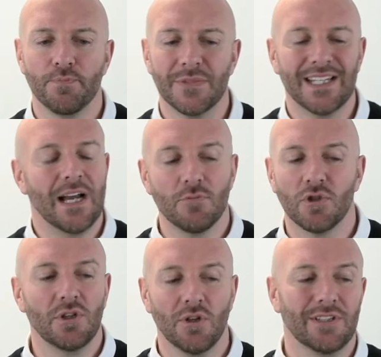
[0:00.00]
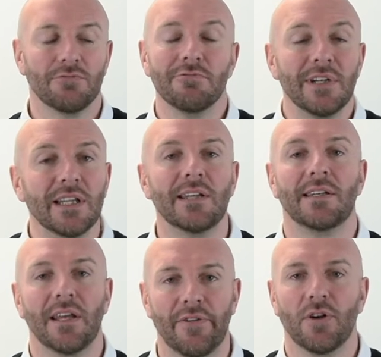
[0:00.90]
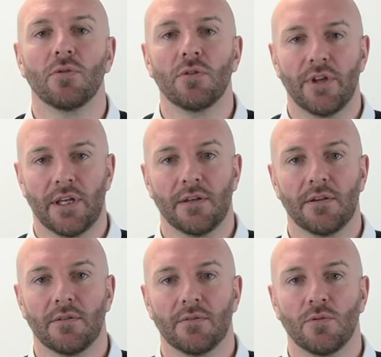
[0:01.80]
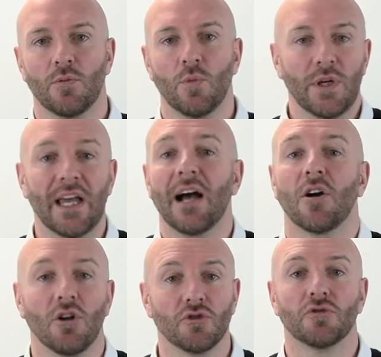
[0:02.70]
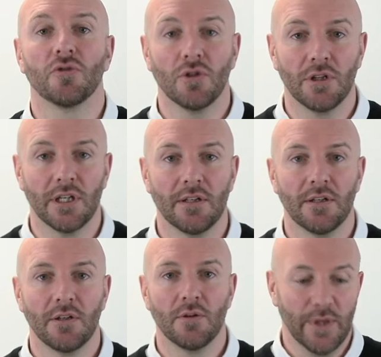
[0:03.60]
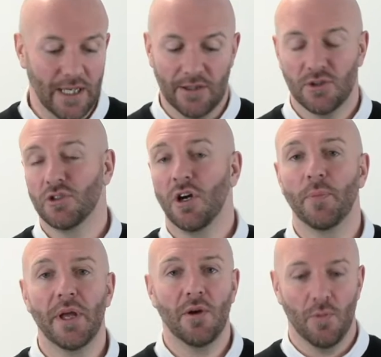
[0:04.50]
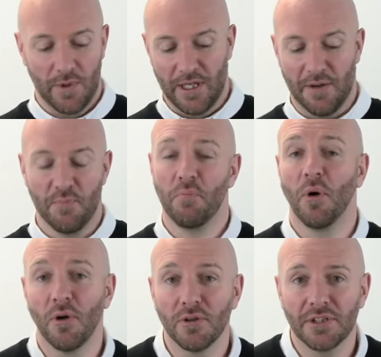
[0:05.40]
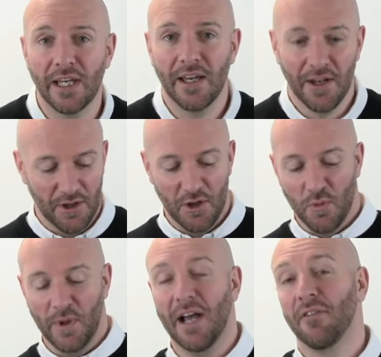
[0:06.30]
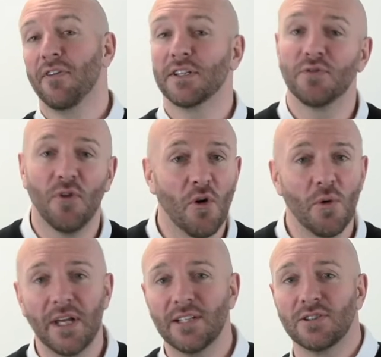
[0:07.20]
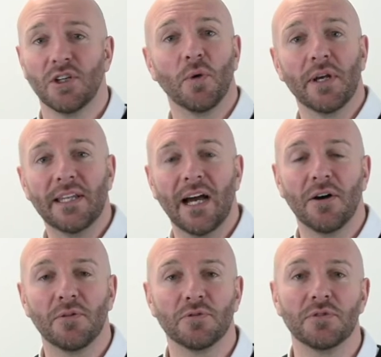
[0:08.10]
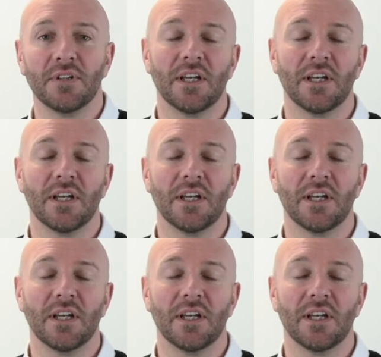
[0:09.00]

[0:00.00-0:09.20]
Time's, it's a really difficult thing. We can't control it. We can't stop it. We can't pause it. We can't fast forward it, slow it down.